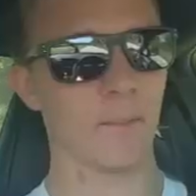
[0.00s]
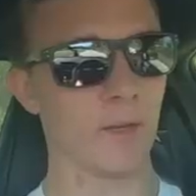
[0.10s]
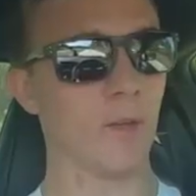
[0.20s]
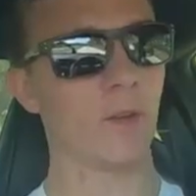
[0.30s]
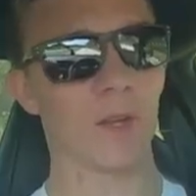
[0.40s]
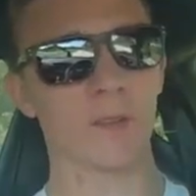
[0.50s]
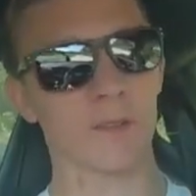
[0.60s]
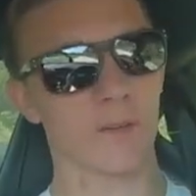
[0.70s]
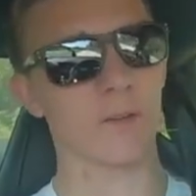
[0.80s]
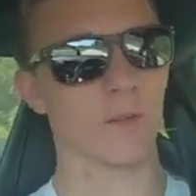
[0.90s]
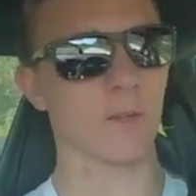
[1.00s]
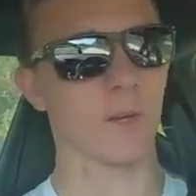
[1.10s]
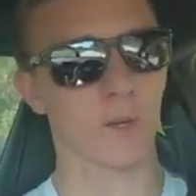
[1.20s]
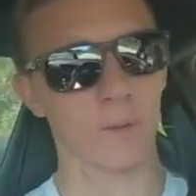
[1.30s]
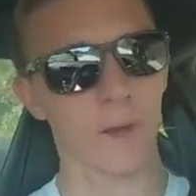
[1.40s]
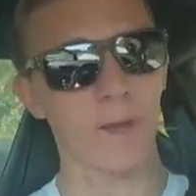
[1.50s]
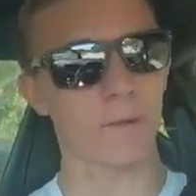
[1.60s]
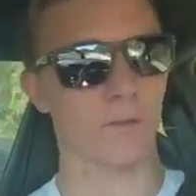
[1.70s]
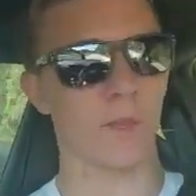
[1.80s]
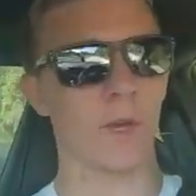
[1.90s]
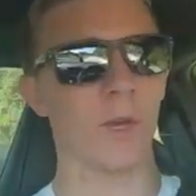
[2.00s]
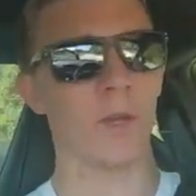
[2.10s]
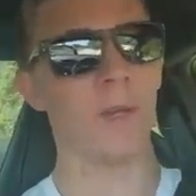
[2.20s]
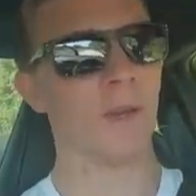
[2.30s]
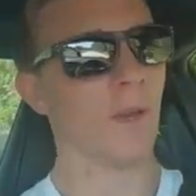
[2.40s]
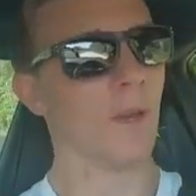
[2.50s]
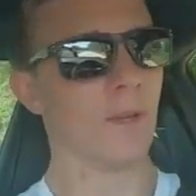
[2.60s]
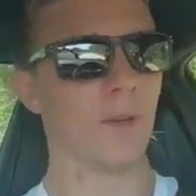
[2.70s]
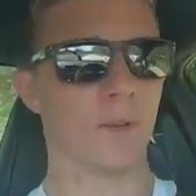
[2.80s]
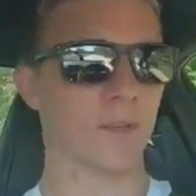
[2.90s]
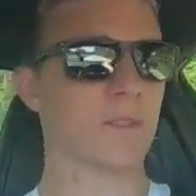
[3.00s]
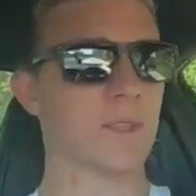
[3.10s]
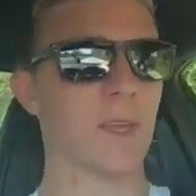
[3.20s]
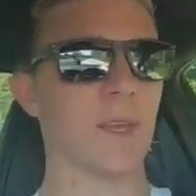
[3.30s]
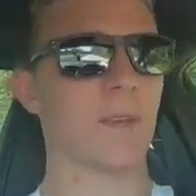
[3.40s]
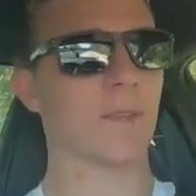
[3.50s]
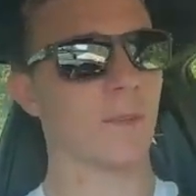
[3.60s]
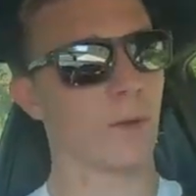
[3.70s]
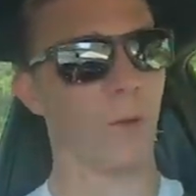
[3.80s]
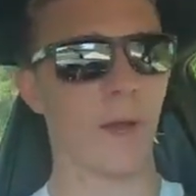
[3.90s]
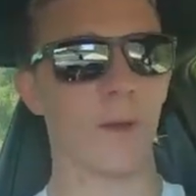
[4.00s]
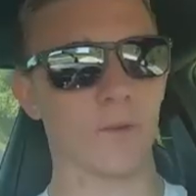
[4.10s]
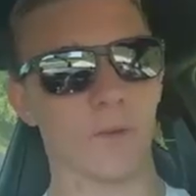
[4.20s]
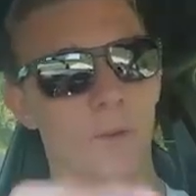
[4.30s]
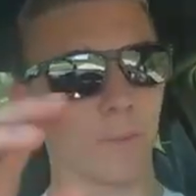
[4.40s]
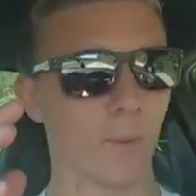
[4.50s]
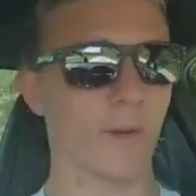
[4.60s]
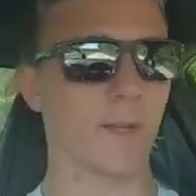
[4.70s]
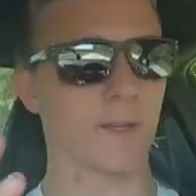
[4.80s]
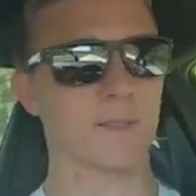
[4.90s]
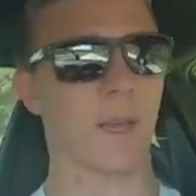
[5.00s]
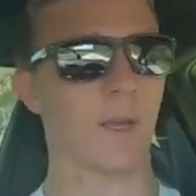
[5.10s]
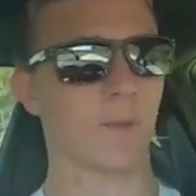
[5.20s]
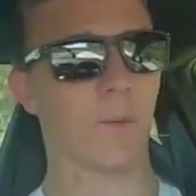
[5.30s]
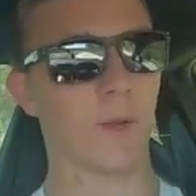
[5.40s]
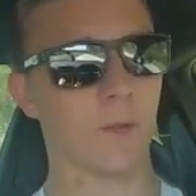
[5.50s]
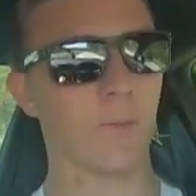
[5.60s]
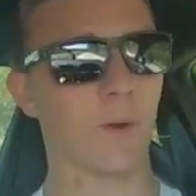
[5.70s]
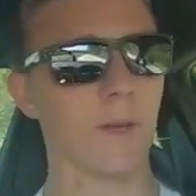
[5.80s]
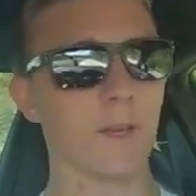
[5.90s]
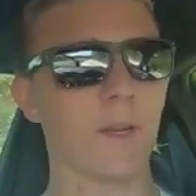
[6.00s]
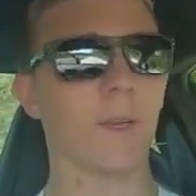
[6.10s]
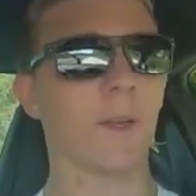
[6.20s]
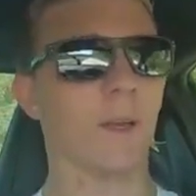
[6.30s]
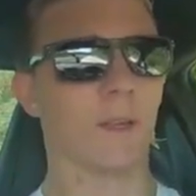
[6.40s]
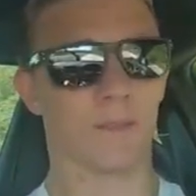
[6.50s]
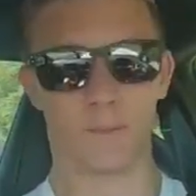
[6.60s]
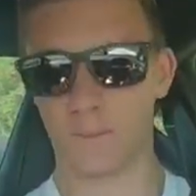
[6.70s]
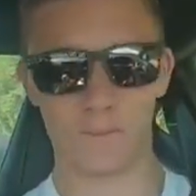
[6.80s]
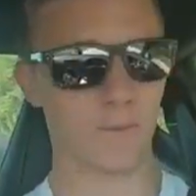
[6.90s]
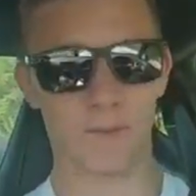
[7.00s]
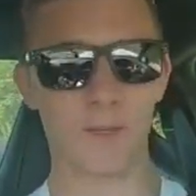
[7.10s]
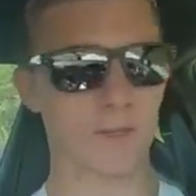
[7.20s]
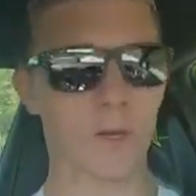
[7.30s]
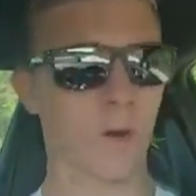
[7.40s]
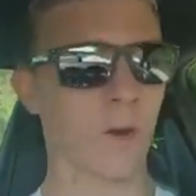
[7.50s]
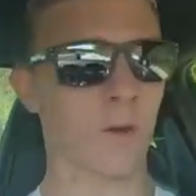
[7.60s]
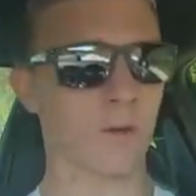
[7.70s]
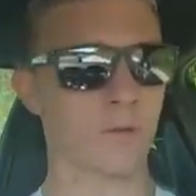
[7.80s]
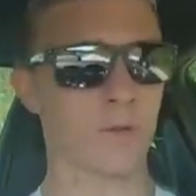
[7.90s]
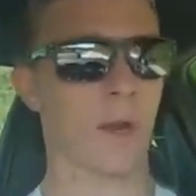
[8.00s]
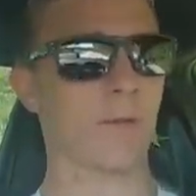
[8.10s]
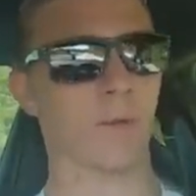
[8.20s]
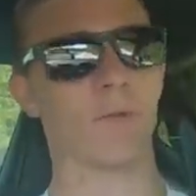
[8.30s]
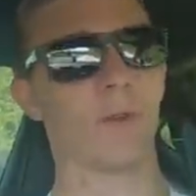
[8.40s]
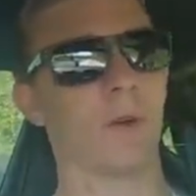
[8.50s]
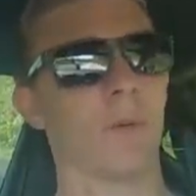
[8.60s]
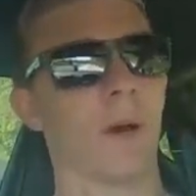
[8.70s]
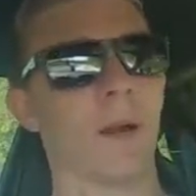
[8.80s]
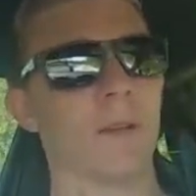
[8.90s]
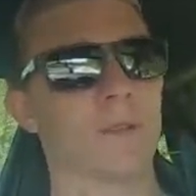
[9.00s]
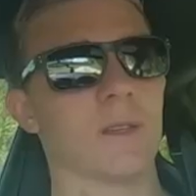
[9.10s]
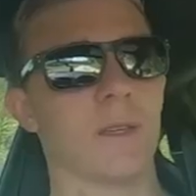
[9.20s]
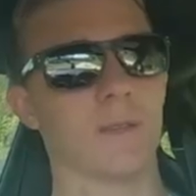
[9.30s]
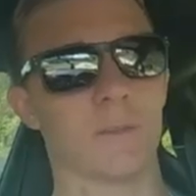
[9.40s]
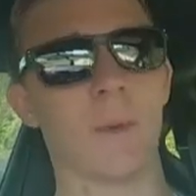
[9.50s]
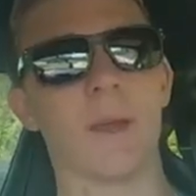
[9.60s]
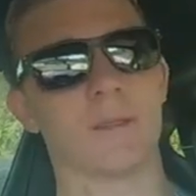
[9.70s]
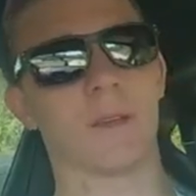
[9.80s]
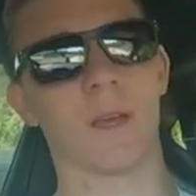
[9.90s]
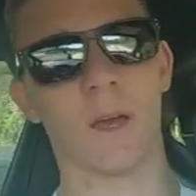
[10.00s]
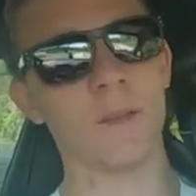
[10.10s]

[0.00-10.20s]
I mean, you can literally look right over the hood, you can see the ground, you can point it exactly where you want it. This car, driver feel wise, is amazing.